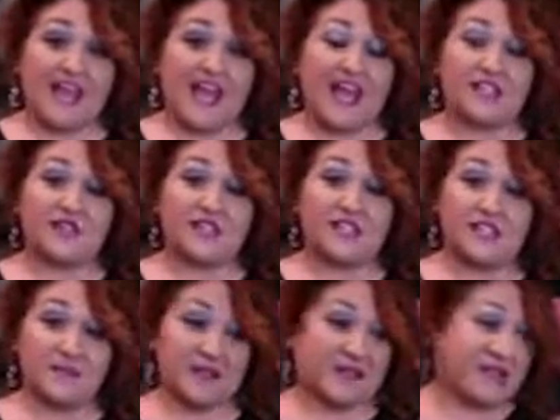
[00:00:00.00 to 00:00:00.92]
After
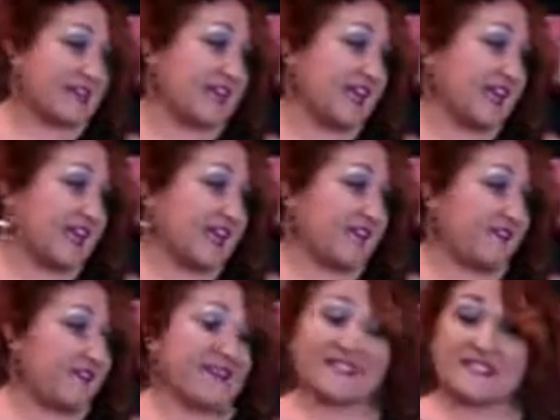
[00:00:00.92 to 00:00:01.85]
10 minutes, if
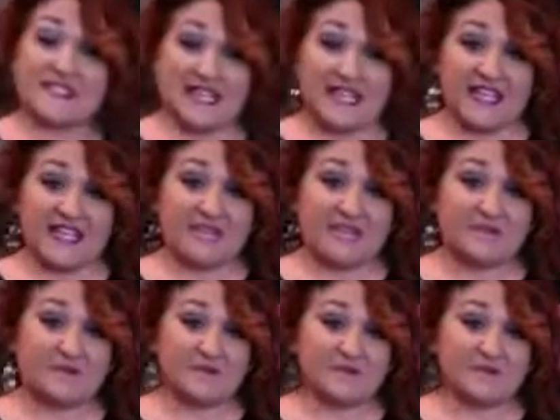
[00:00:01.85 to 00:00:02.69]
it sinks,